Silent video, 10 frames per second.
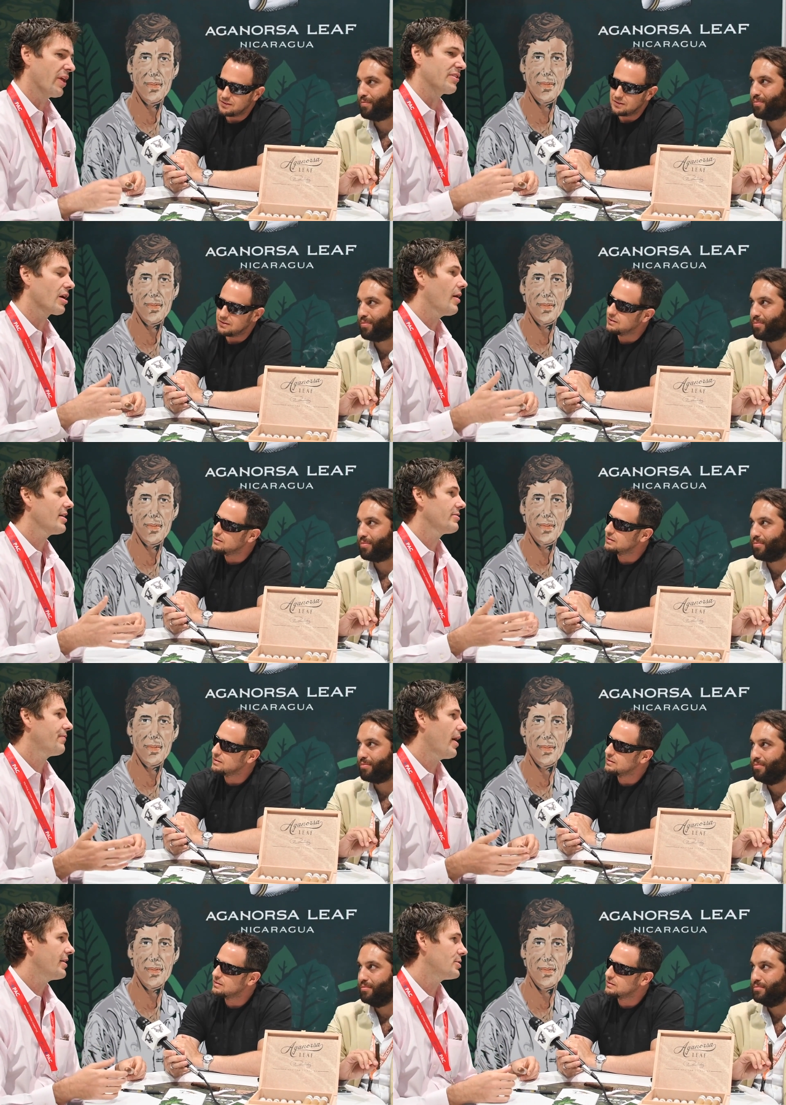Speaker 1: like to
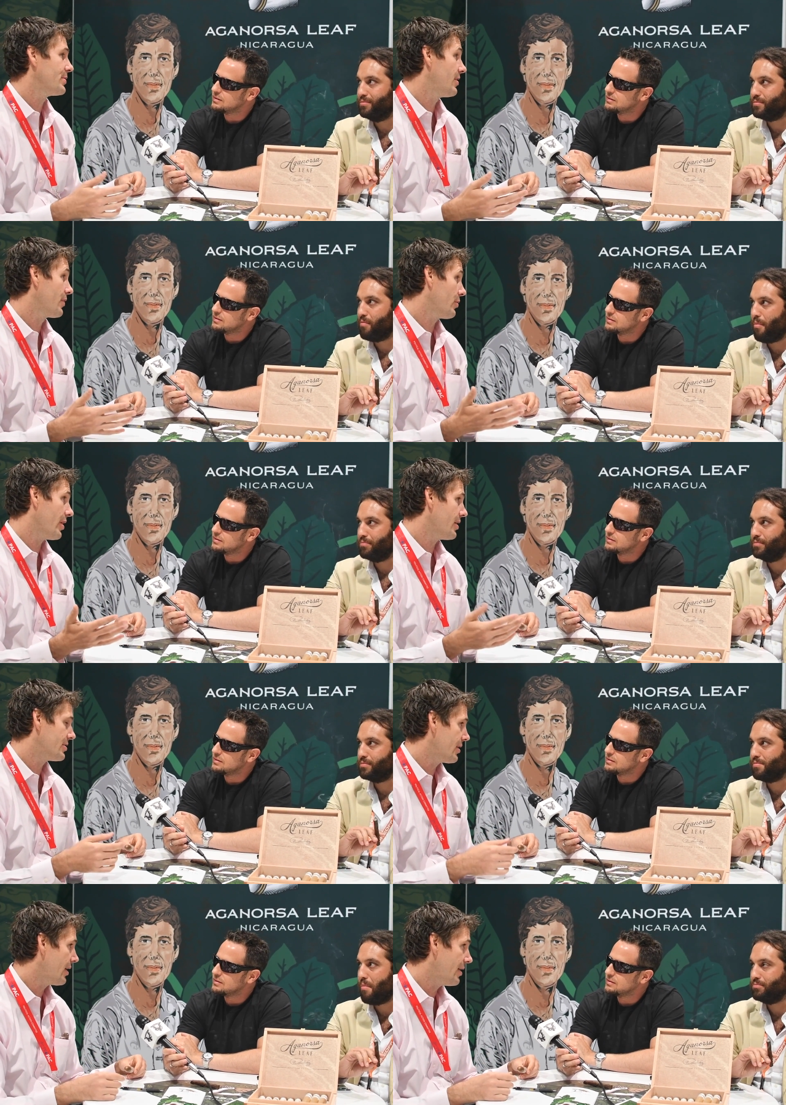classify it specifically
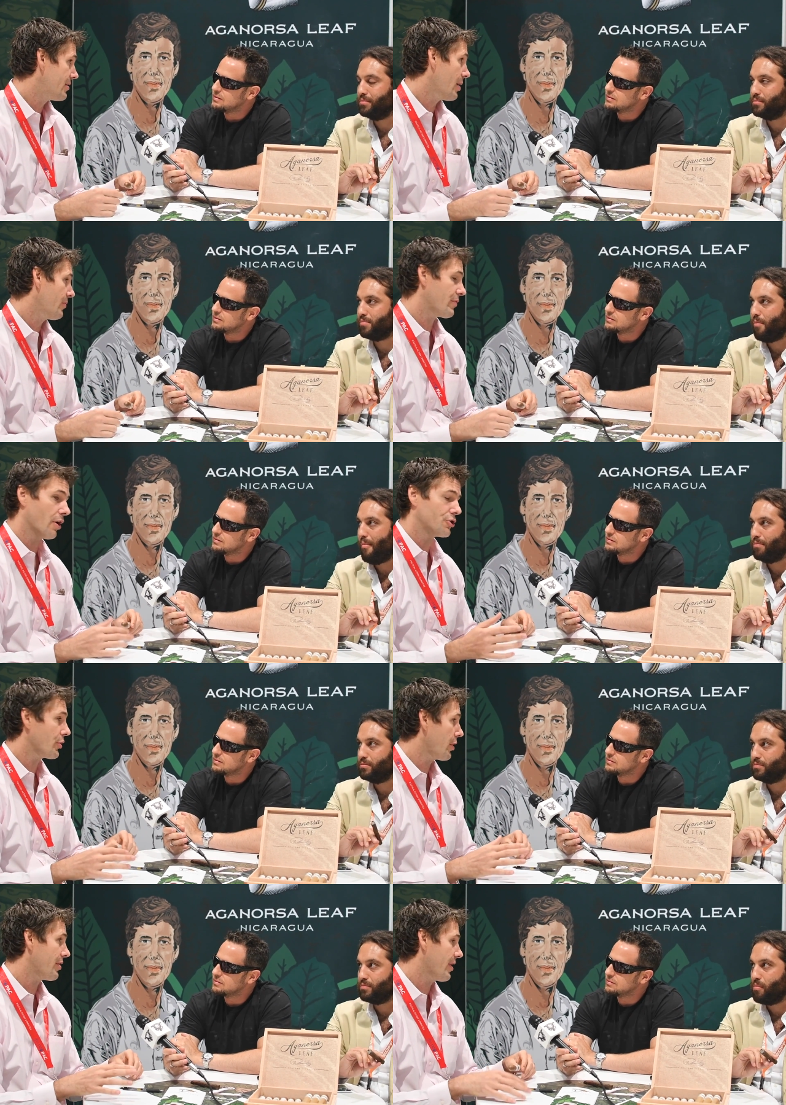as any type of
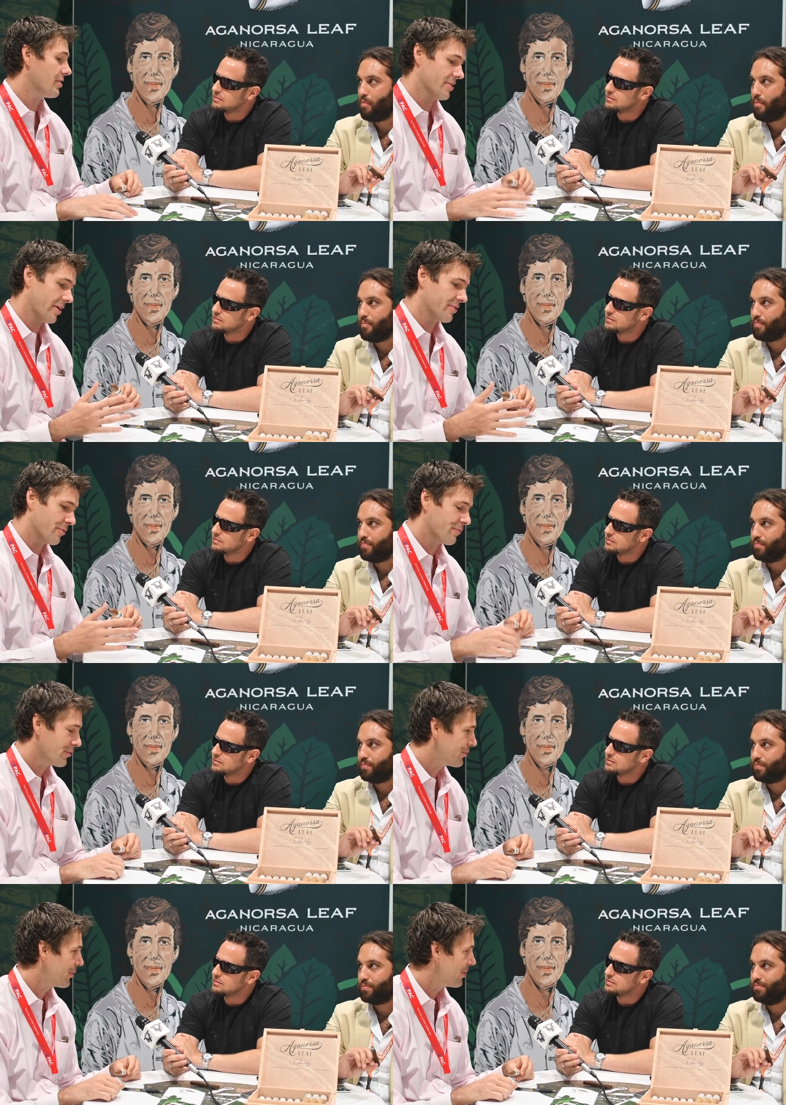country or anything else. I like to
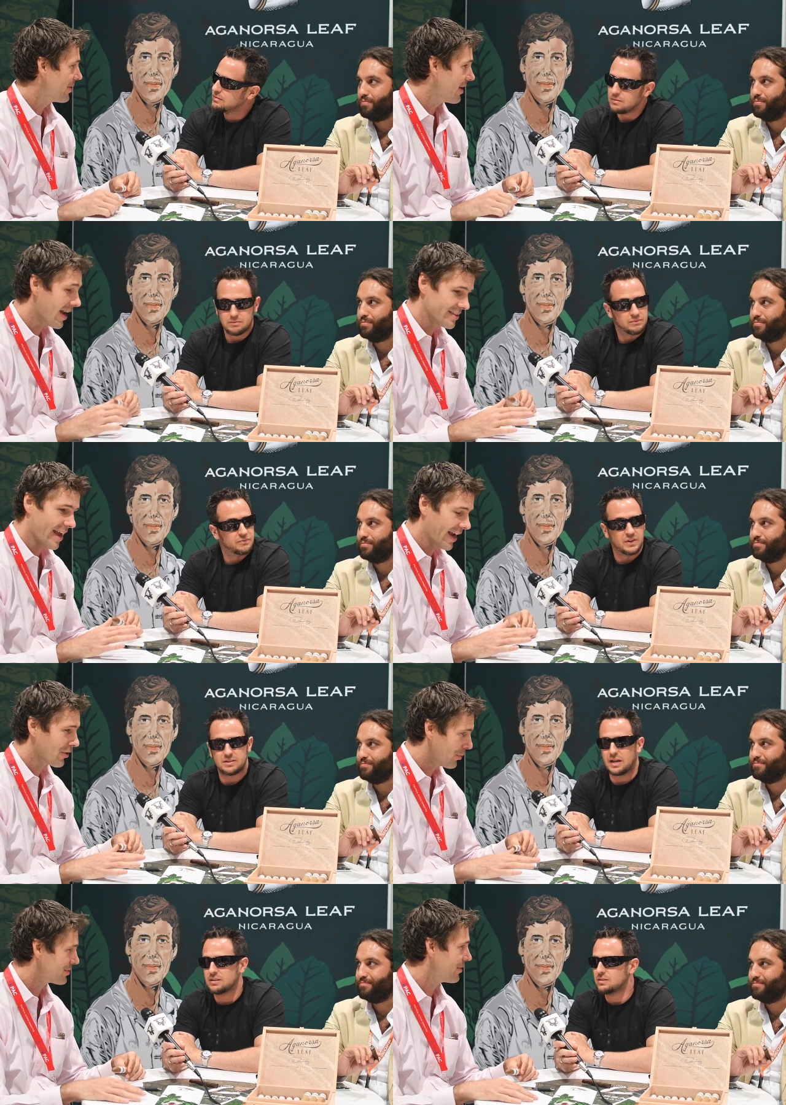refer to it as
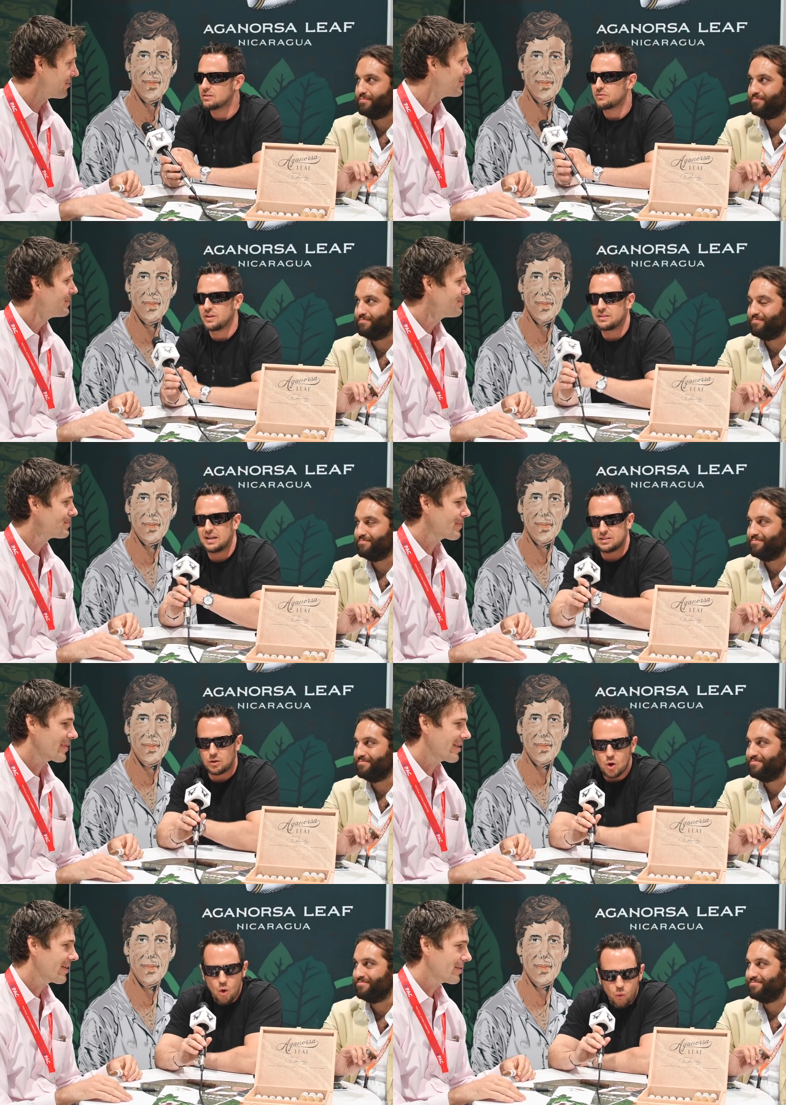Aganorsa Leaf.
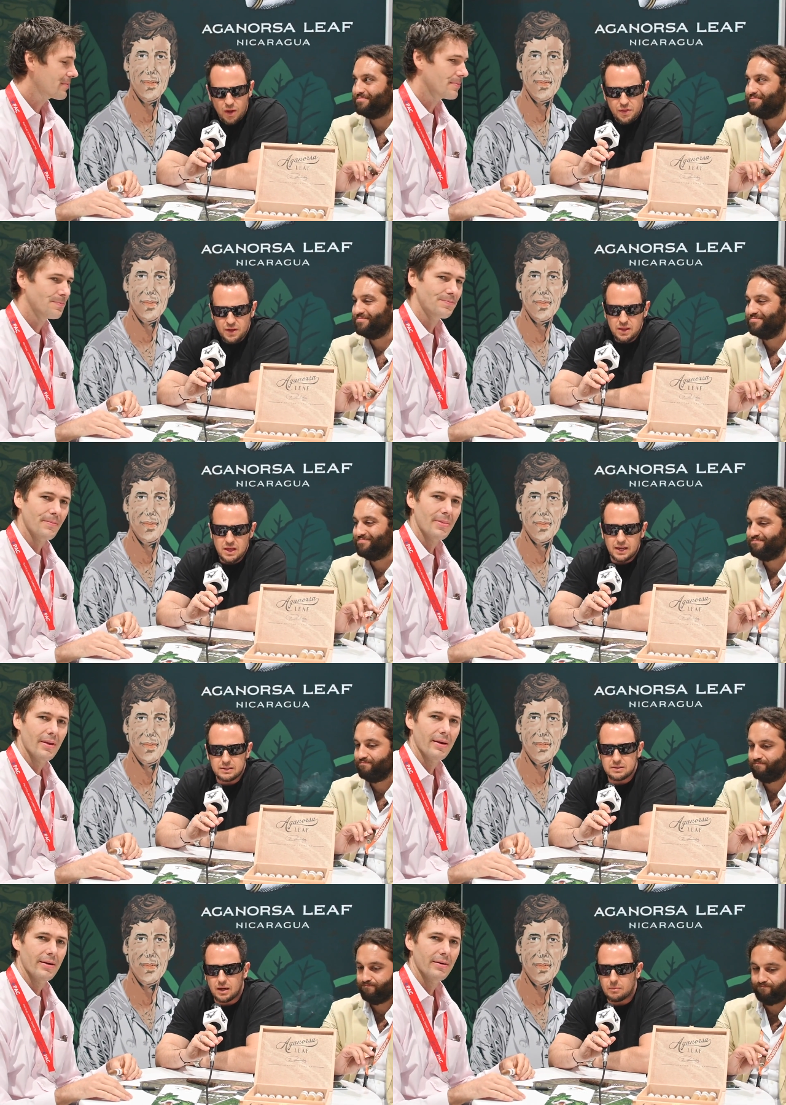Fantastic. Fantastic.
Speaker 2: Well, I think
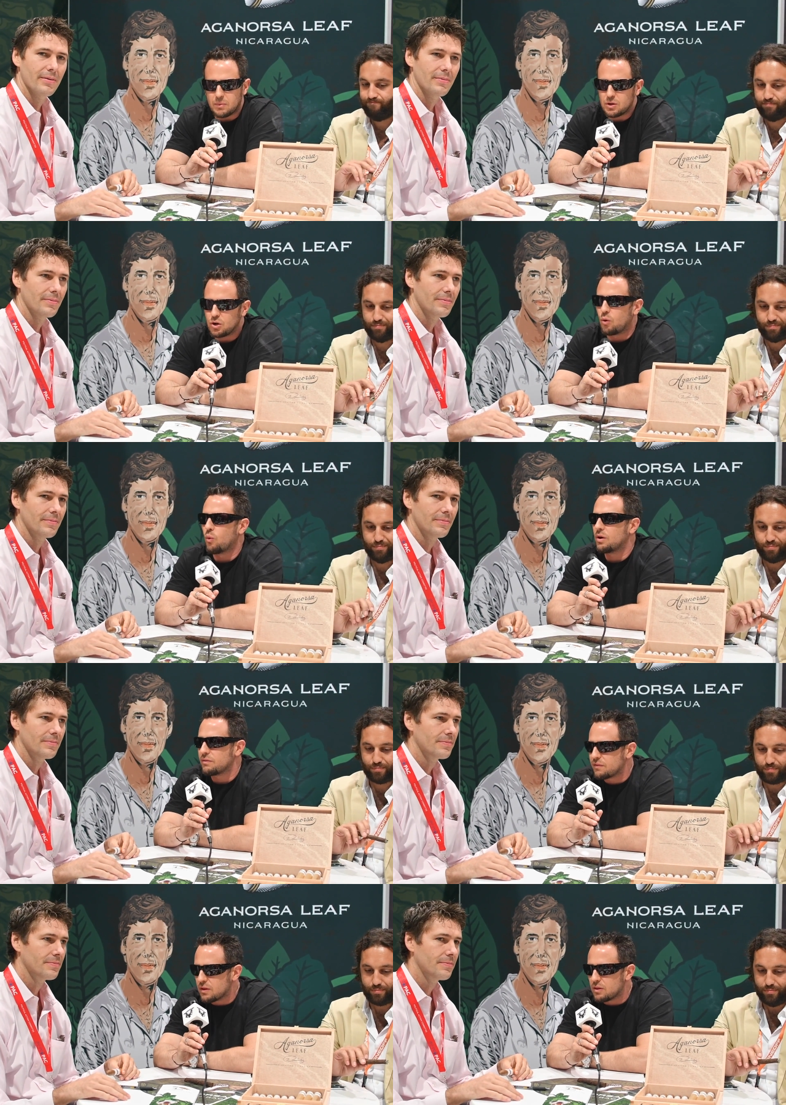that um, you know one
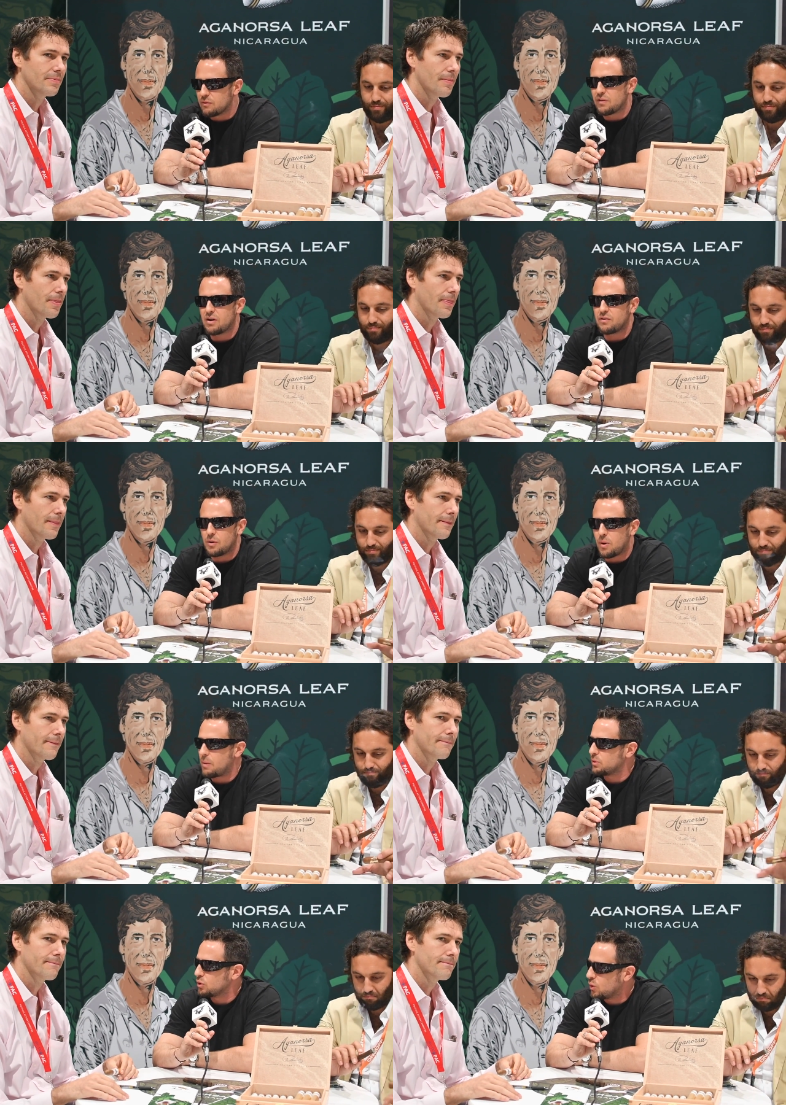of the very very
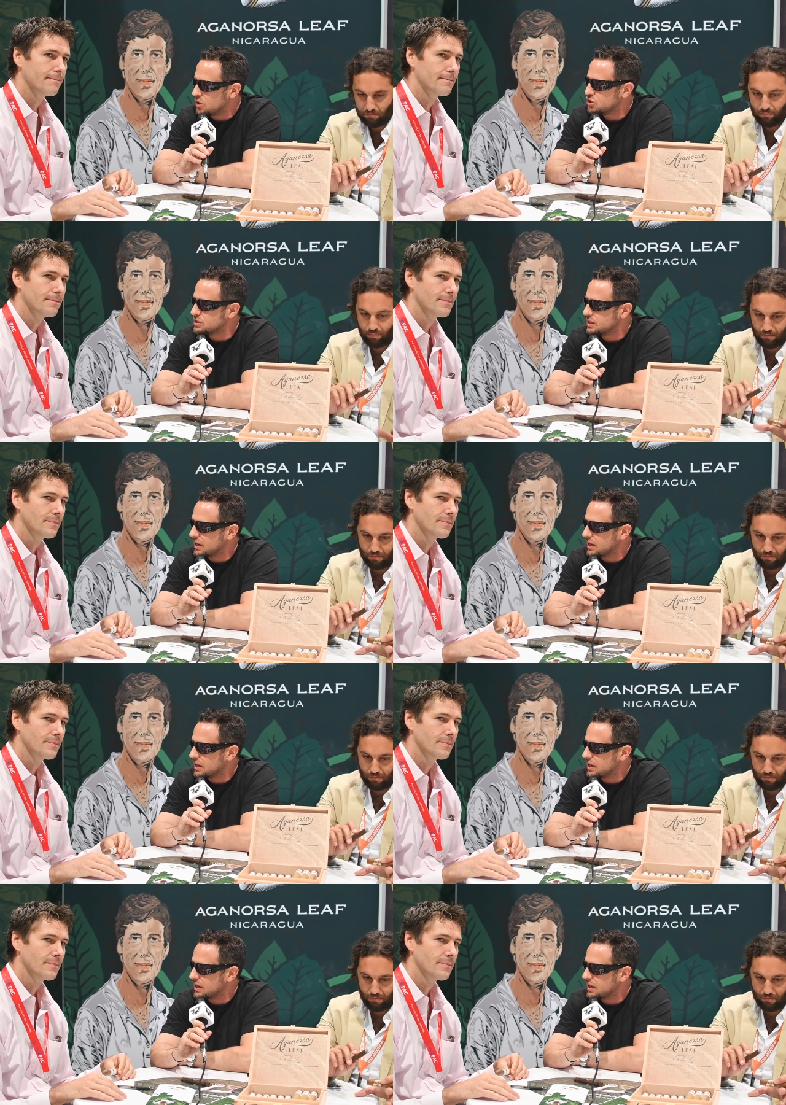popular questions that